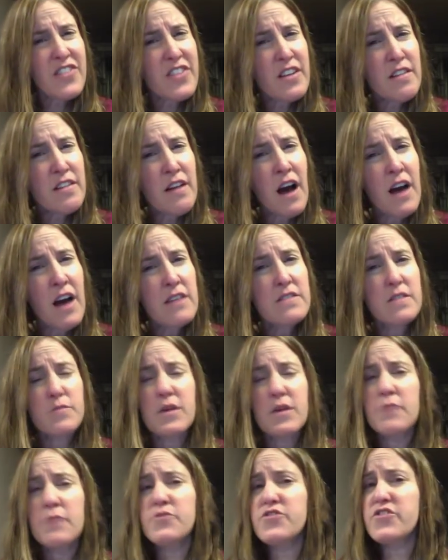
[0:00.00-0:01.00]
a lot,
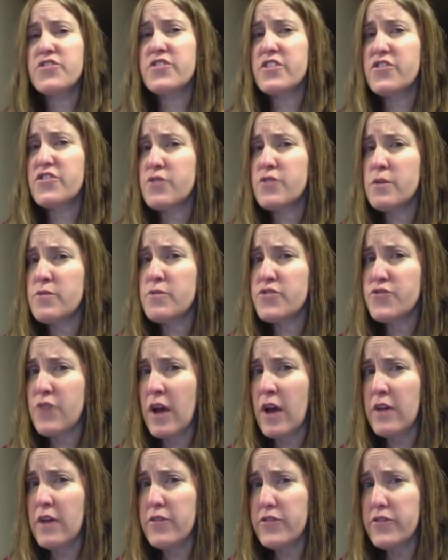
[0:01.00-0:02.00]
sometimes just extreme
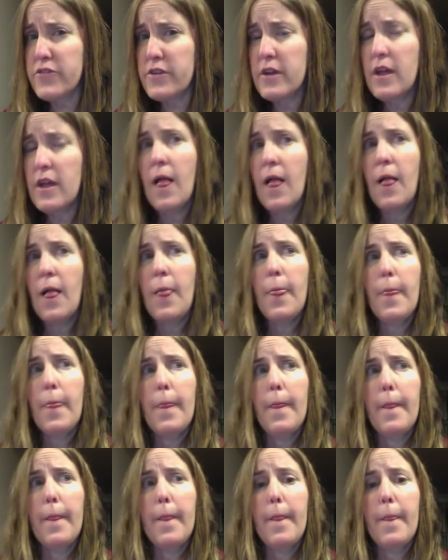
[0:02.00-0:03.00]
stress,
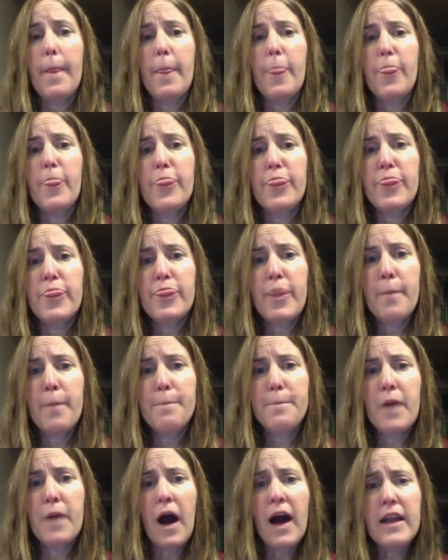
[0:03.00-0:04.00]
the
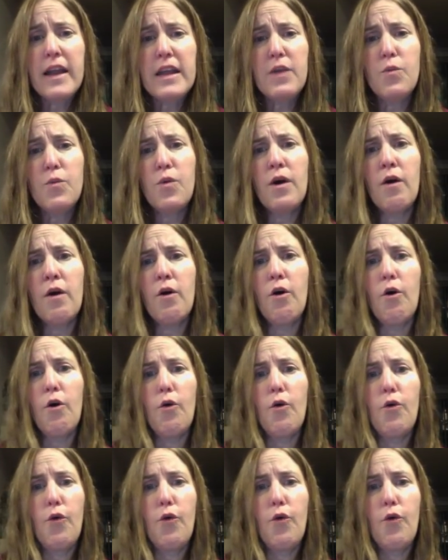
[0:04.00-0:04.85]
body will